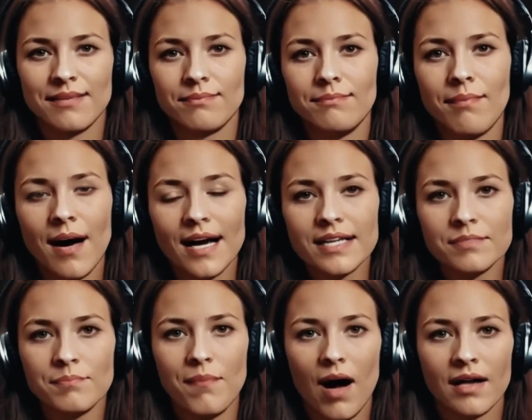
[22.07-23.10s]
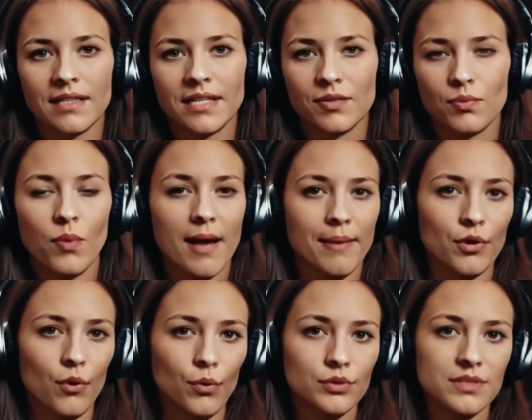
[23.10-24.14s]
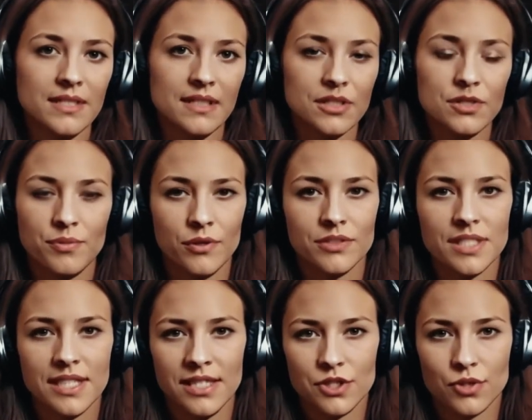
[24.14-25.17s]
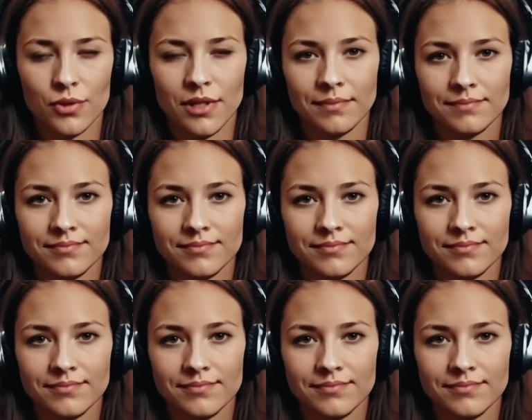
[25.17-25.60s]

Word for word: and mind boggling rabbit holes in conspiracy history.